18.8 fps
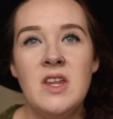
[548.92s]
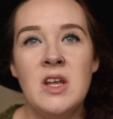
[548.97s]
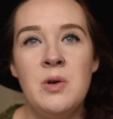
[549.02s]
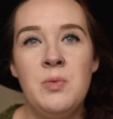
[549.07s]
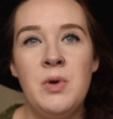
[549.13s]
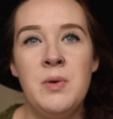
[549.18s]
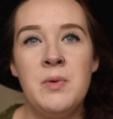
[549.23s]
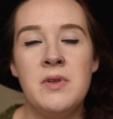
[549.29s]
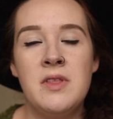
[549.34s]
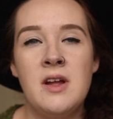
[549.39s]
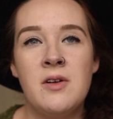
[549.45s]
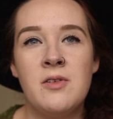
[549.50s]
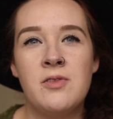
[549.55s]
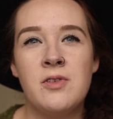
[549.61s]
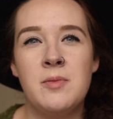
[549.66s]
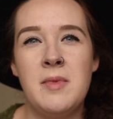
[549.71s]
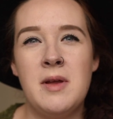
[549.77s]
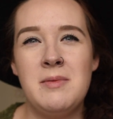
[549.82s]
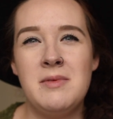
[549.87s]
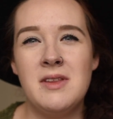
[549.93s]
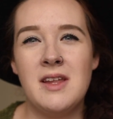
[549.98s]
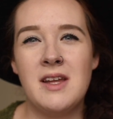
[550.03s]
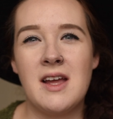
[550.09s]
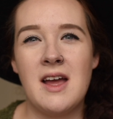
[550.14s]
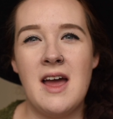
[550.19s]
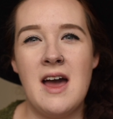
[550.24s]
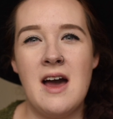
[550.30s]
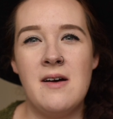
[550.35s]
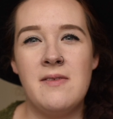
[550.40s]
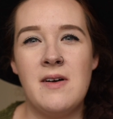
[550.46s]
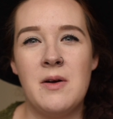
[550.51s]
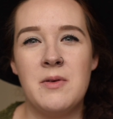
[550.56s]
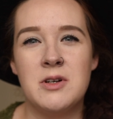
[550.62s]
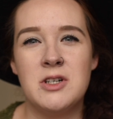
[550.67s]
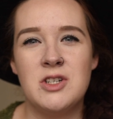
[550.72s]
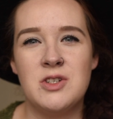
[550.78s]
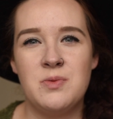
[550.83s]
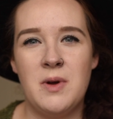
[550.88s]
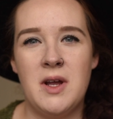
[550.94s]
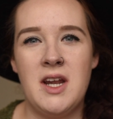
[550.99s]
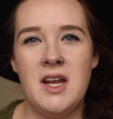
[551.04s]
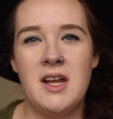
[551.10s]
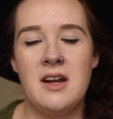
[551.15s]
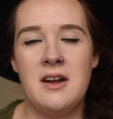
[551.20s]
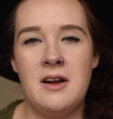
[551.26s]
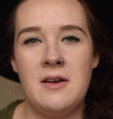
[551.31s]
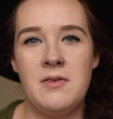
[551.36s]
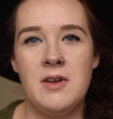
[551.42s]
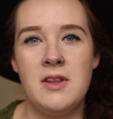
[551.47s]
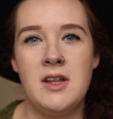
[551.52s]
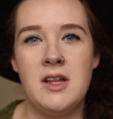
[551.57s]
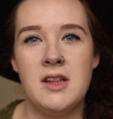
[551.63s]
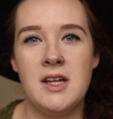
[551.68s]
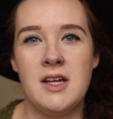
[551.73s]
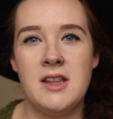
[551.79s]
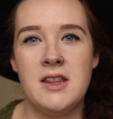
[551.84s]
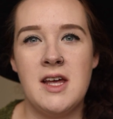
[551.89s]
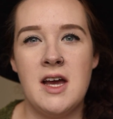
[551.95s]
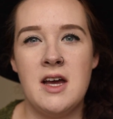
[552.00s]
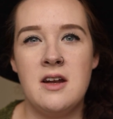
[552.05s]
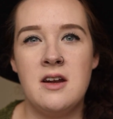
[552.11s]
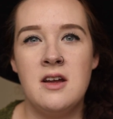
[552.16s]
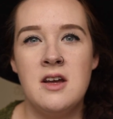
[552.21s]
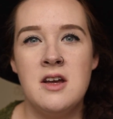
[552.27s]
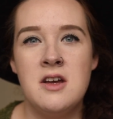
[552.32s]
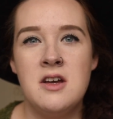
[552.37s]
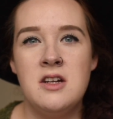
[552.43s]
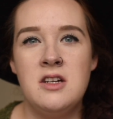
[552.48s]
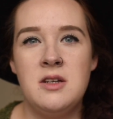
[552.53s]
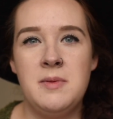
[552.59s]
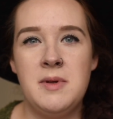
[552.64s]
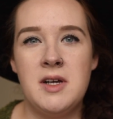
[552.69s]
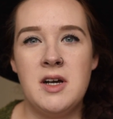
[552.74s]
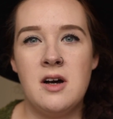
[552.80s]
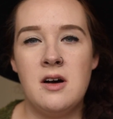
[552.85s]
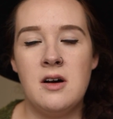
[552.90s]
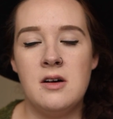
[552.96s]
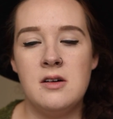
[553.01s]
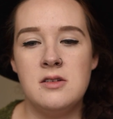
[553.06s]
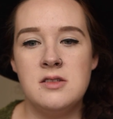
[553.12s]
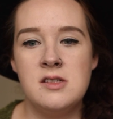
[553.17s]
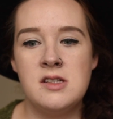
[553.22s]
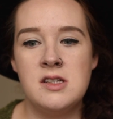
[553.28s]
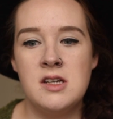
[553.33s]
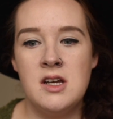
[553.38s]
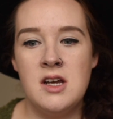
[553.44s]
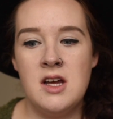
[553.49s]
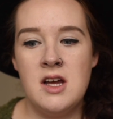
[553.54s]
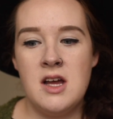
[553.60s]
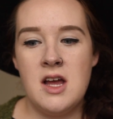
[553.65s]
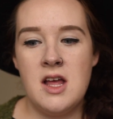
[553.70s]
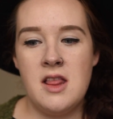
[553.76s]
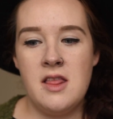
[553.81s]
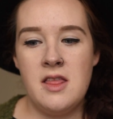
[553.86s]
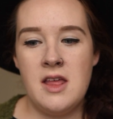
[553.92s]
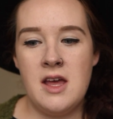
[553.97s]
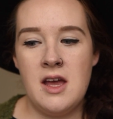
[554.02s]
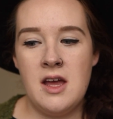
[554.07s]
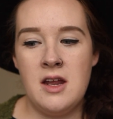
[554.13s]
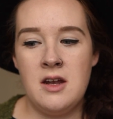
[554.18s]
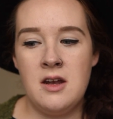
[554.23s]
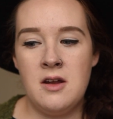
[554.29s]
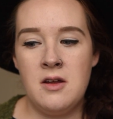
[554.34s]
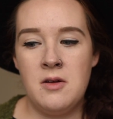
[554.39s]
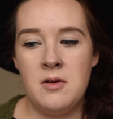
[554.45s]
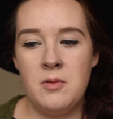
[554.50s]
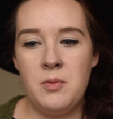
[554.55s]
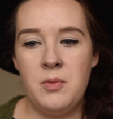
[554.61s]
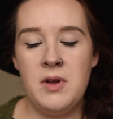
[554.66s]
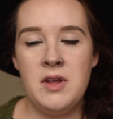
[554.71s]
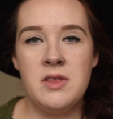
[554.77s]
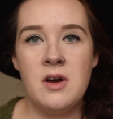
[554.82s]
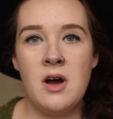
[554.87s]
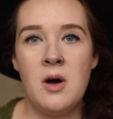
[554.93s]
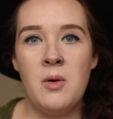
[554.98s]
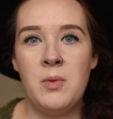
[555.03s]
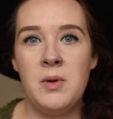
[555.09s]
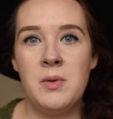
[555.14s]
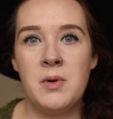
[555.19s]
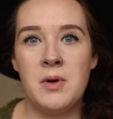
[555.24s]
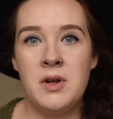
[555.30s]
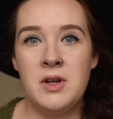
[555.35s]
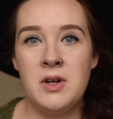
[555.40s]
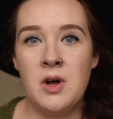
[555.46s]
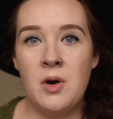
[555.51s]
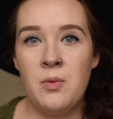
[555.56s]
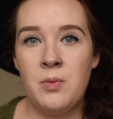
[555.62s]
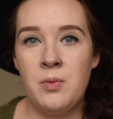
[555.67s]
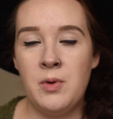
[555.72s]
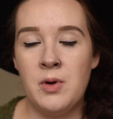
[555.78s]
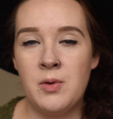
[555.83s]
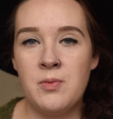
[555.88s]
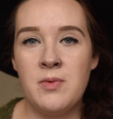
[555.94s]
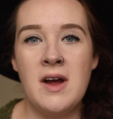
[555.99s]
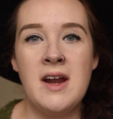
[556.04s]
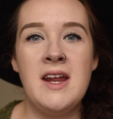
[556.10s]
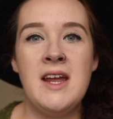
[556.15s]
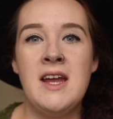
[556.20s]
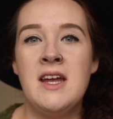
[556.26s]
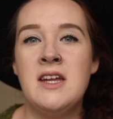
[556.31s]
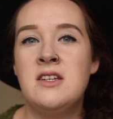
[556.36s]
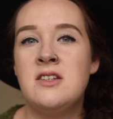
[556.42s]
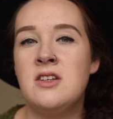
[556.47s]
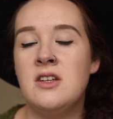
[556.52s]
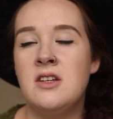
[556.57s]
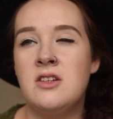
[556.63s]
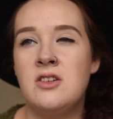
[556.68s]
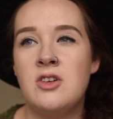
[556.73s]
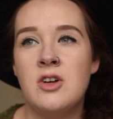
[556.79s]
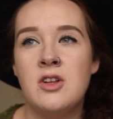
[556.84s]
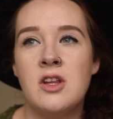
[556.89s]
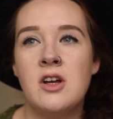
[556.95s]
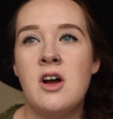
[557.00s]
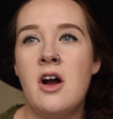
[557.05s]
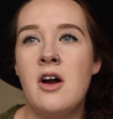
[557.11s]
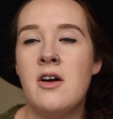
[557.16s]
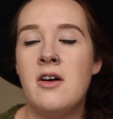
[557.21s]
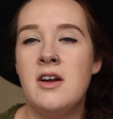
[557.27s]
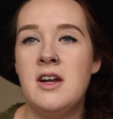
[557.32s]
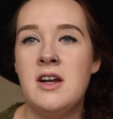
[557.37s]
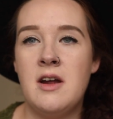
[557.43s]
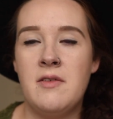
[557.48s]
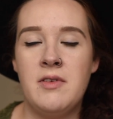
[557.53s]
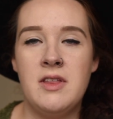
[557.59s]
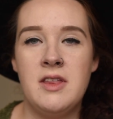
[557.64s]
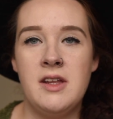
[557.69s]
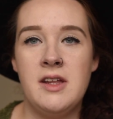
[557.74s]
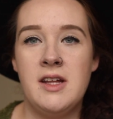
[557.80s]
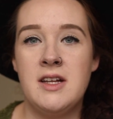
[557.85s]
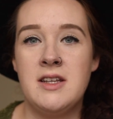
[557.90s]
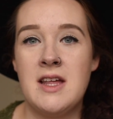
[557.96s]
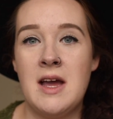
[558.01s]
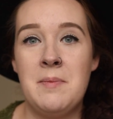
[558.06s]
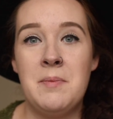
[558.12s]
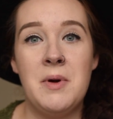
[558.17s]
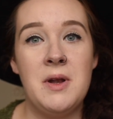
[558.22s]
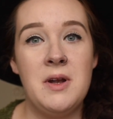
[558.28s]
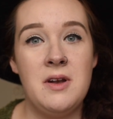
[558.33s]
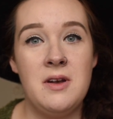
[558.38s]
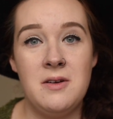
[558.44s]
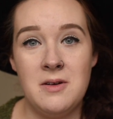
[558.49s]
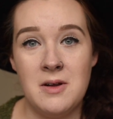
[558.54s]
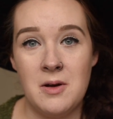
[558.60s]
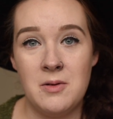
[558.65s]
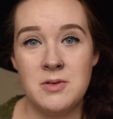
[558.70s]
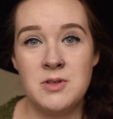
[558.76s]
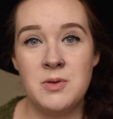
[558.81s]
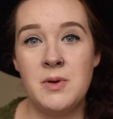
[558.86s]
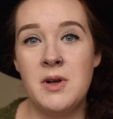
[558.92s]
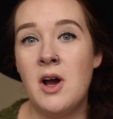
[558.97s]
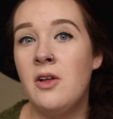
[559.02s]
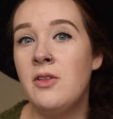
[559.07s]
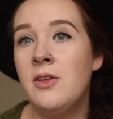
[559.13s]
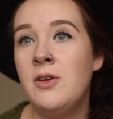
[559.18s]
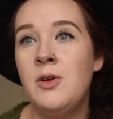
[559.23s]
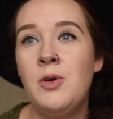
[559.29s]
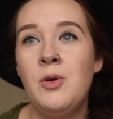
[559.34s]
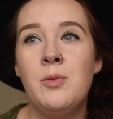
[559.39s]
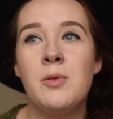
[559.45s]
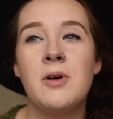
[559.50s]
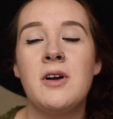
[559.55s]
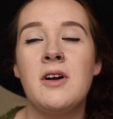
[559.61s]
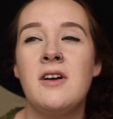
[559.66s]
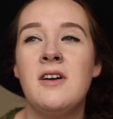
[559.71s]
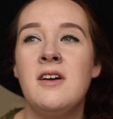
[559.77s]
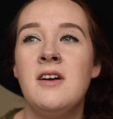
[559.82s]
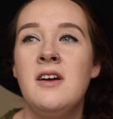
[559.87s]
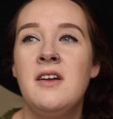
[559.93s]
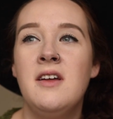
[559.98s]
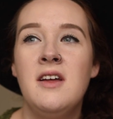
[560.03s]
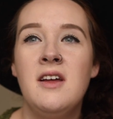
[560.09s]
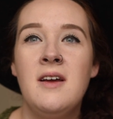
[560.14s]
we were there for maybe a half hour just waiting and everything like that to be called. And then we thought we were ready to turn the car in and everything like that, but no. So we called an Uber.